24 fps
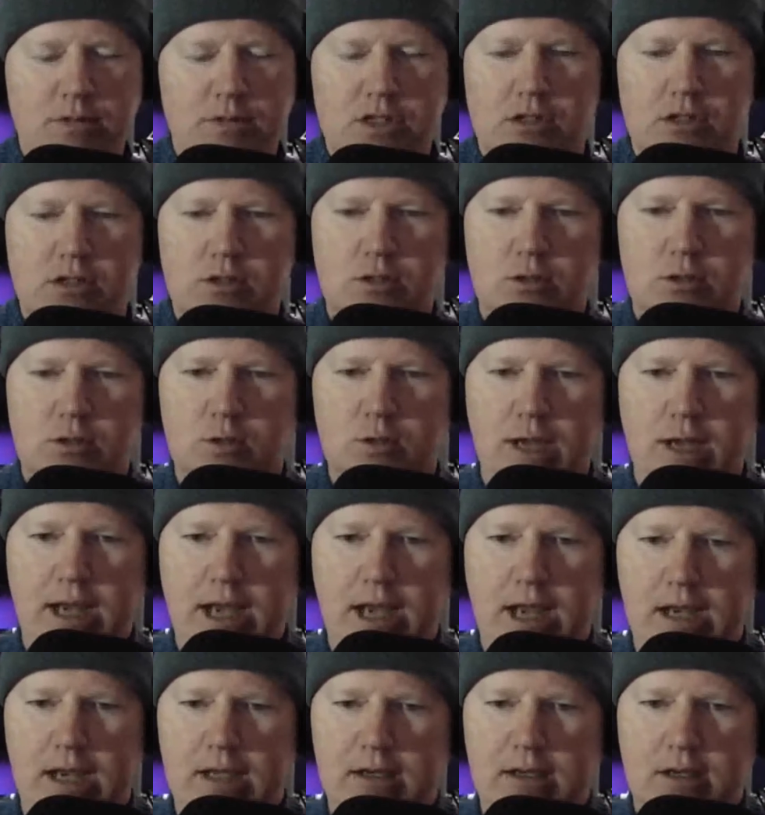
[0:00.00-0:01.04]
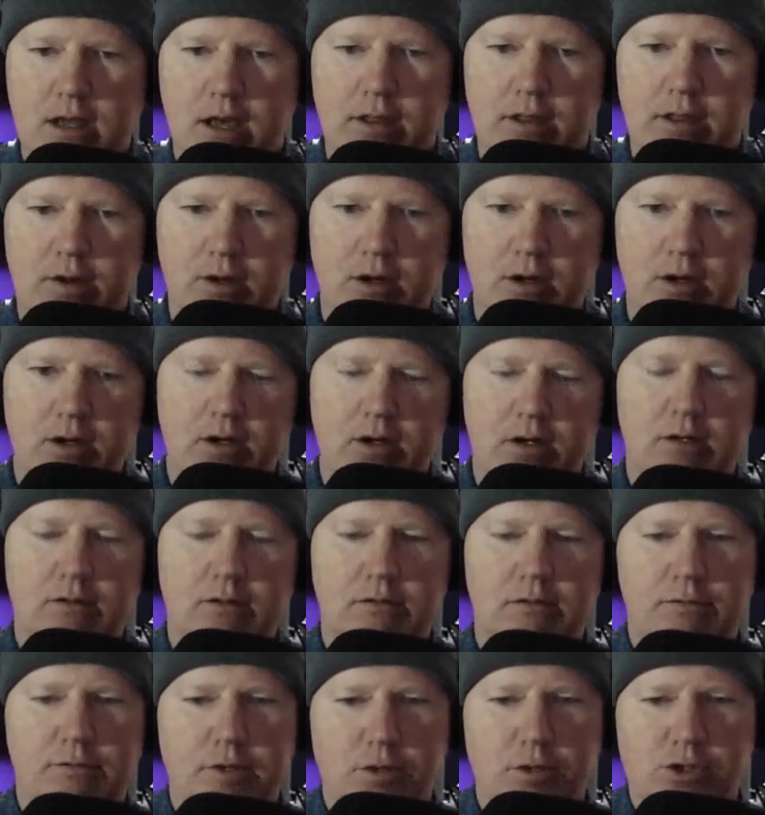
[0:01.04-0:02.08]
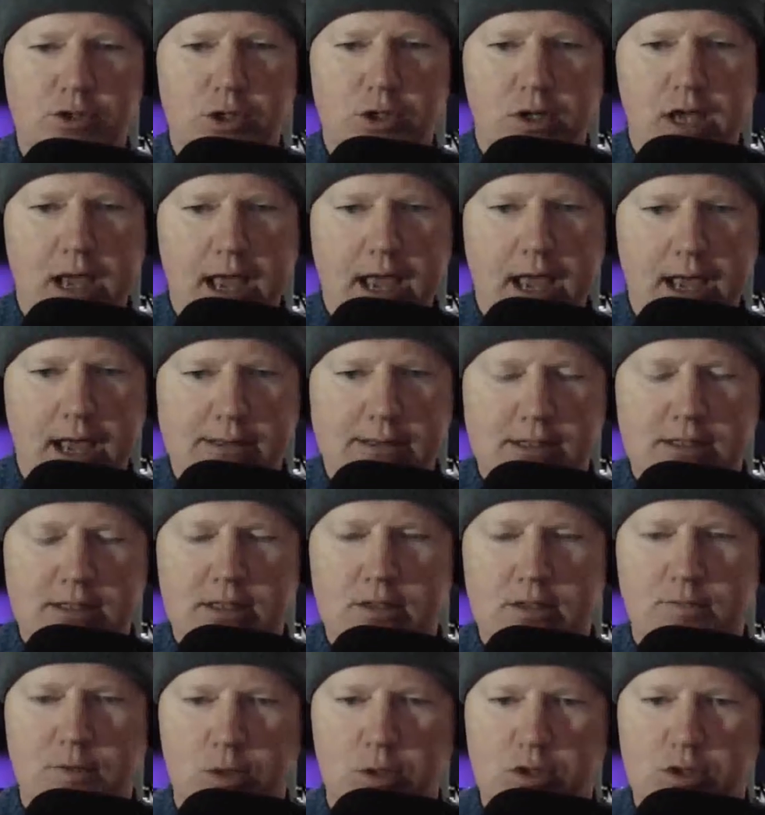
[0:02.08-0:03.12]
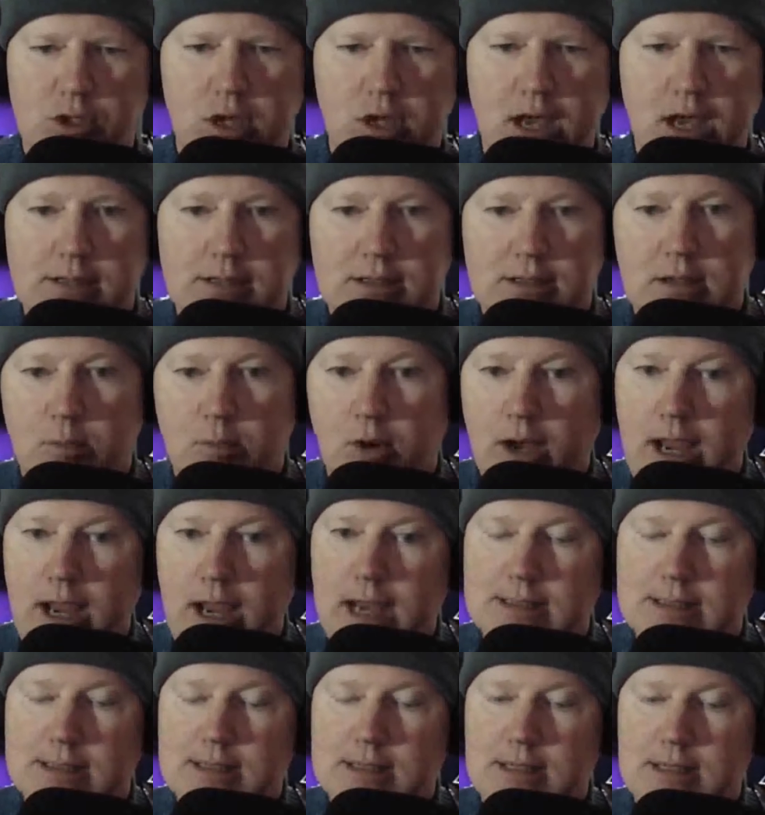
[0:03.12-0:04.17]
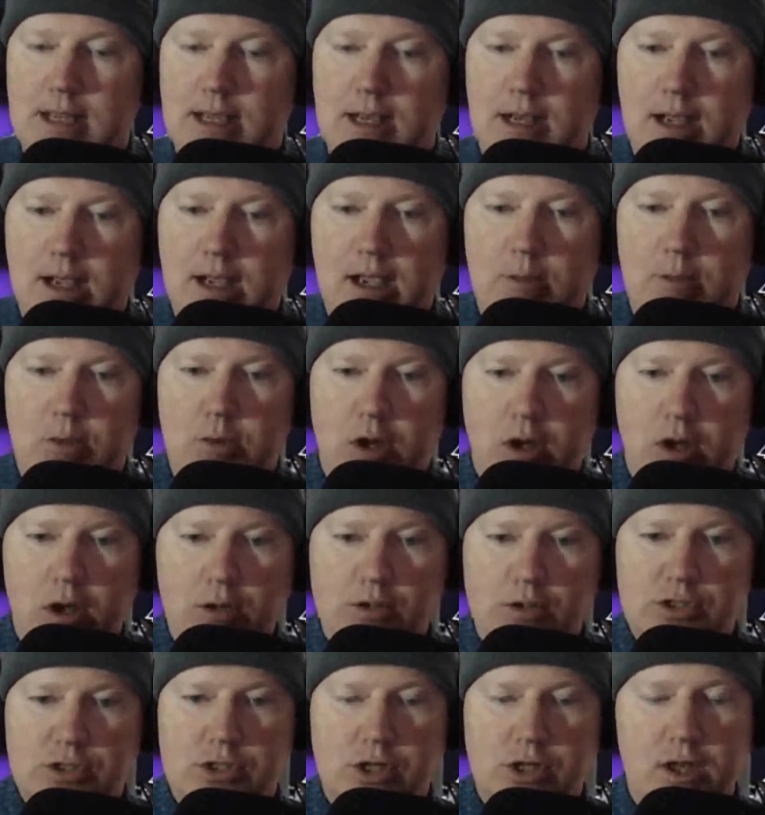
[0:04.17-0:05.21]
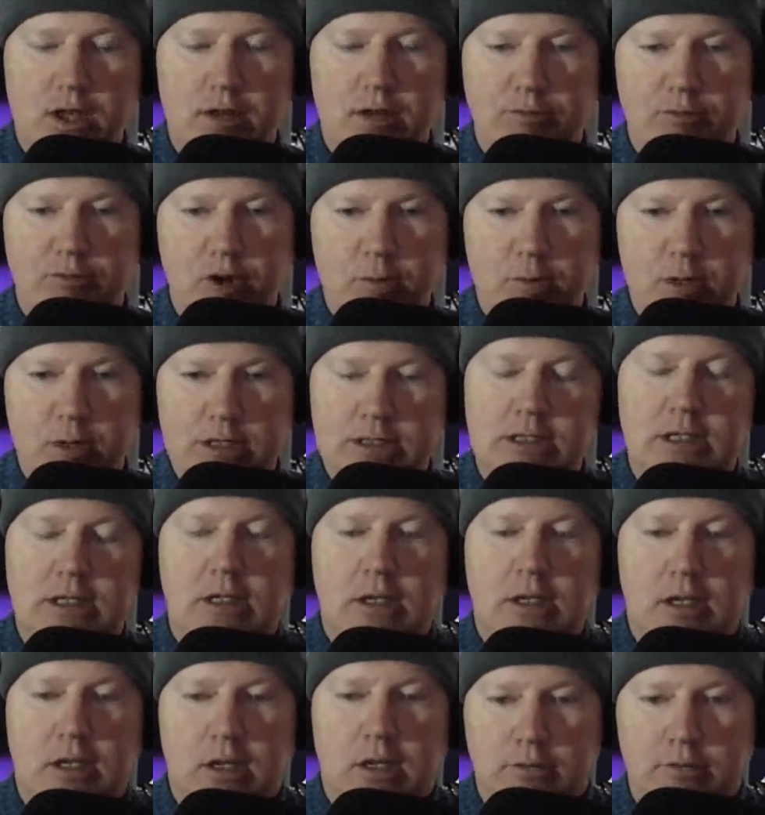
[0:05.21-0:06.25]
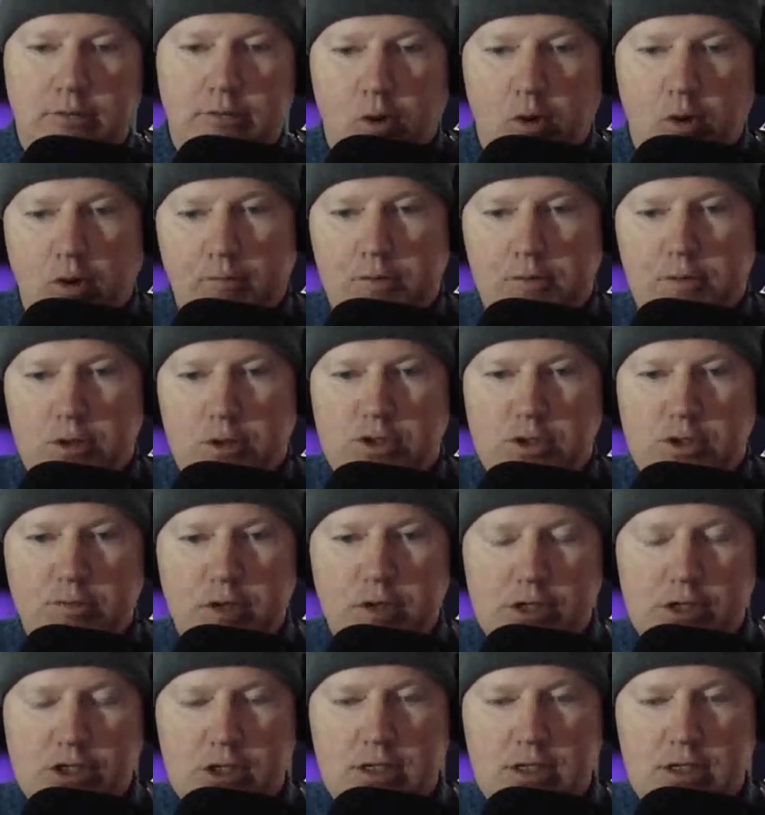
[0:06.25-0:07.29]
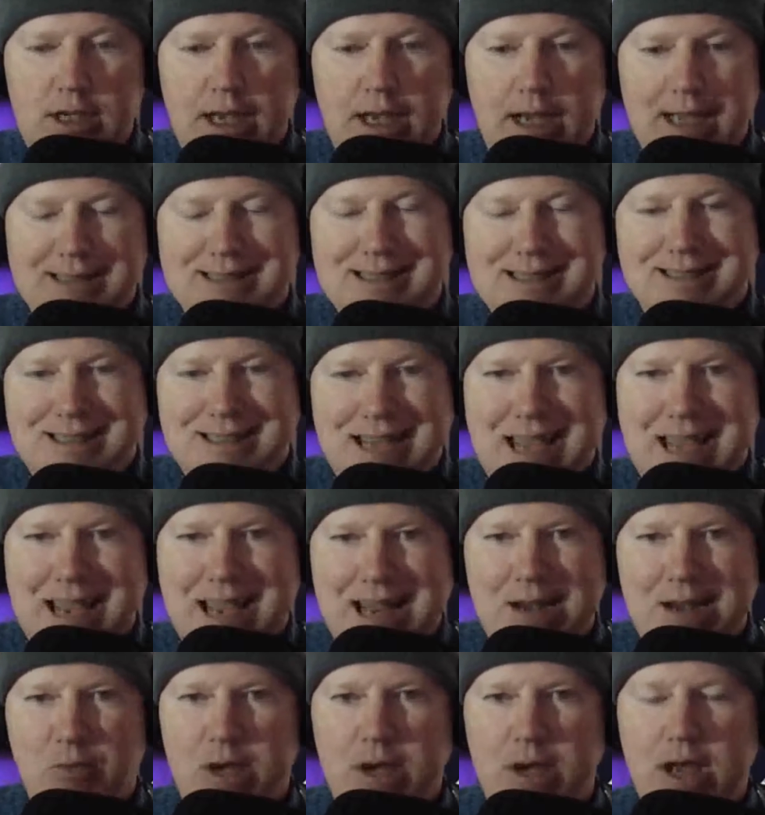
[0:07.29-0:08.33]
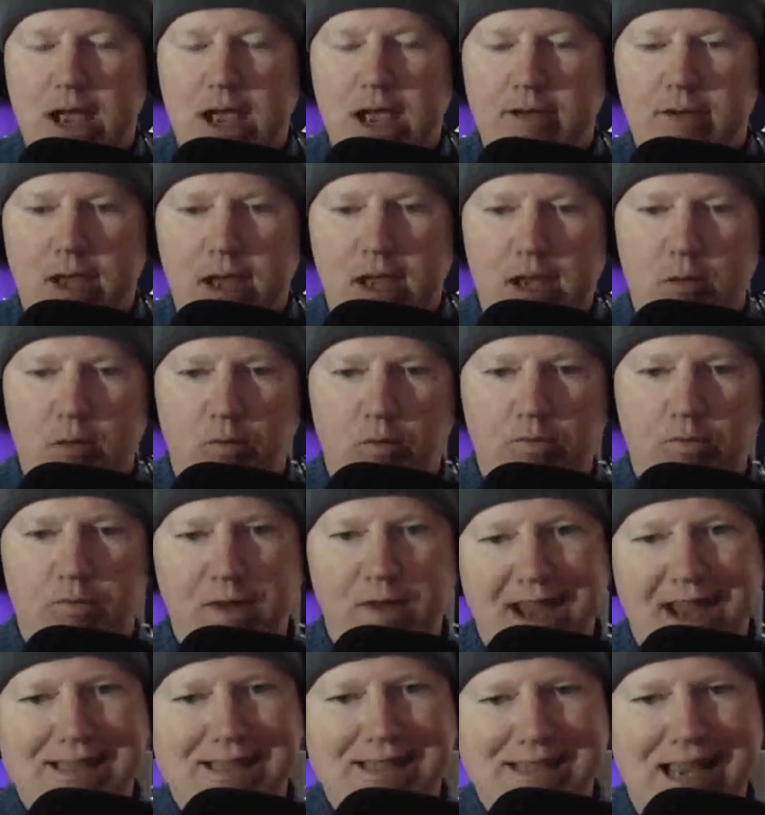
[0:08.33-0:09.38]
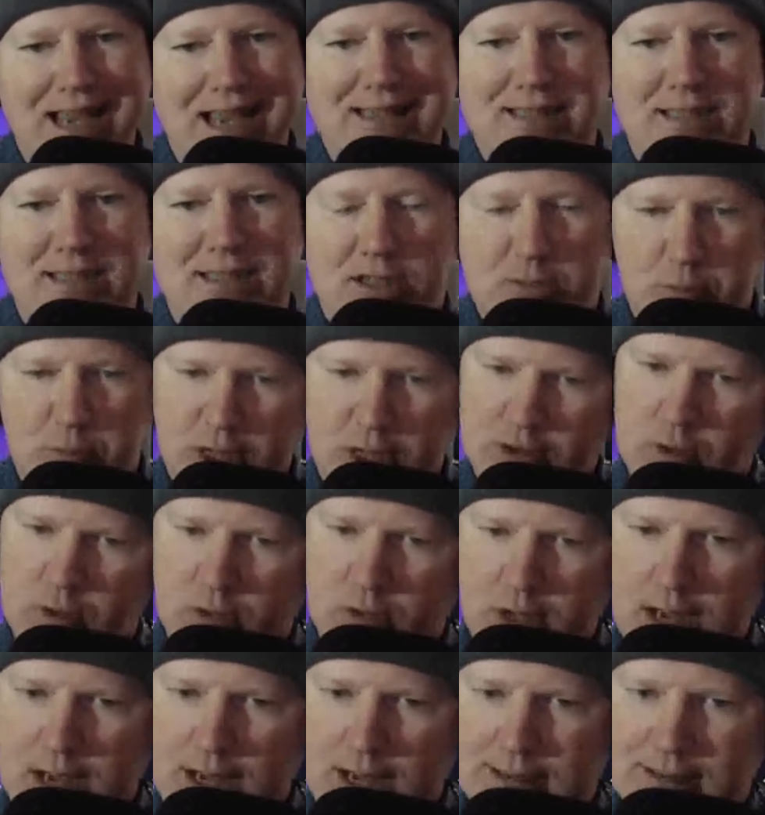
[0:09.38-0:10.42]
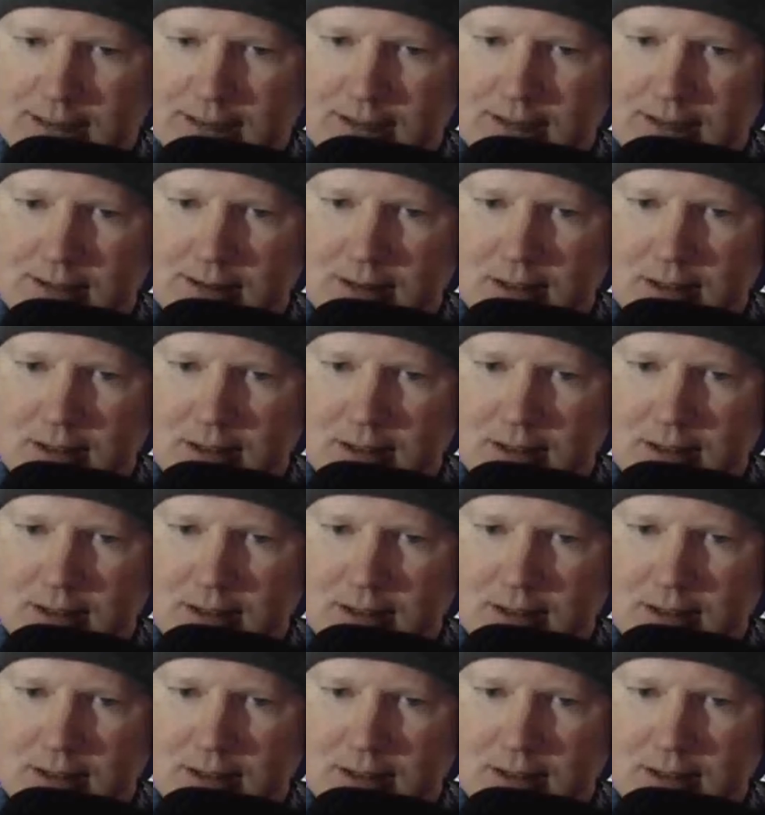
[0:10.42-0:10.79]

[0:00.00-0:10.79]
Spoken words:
to another FutureCast. This is FutureCast number 8, and I'm your host, John Freeman, for FutureVZN. And today we have a fantastic special guest,